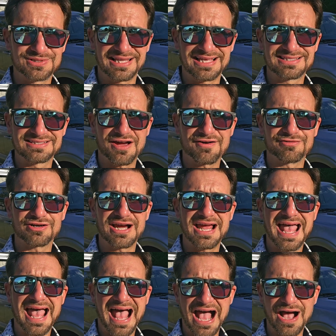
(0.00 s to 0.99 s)
So let's cover
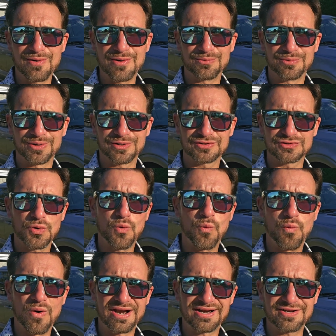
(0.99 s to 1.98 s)
how it works,
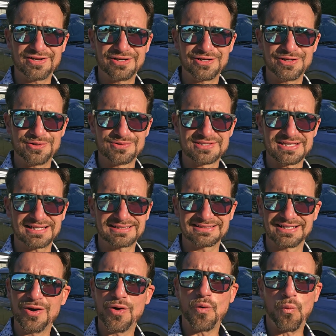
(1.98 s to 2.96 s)
when are you gonna use it,
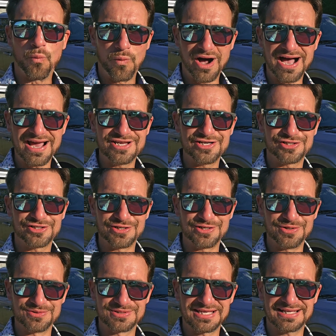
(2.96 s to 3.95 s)
why you should
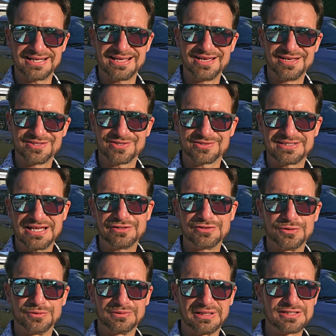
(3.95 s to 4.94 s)
use it. So stay
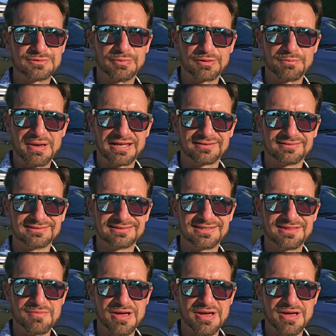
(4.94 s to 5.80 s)
tuned, let's put the pedal to the